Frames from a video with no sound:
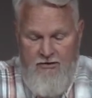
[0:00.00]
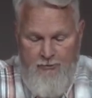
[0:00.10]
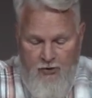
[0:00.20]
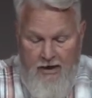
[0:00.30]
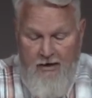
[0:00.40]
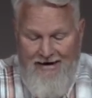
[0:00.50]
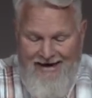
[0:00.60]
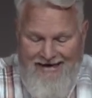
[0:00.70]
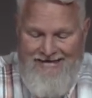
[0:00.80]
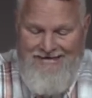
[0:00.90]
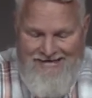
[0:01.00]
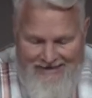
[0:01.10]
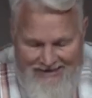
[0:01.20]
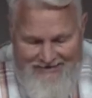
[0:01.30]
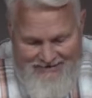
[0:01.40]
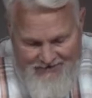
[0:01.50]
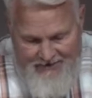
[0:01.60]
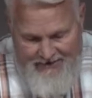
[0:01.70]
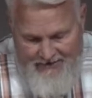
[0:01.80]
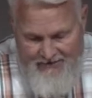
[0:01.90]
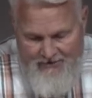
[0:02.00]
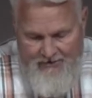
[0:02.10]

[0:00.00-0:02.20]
to prayer and intensely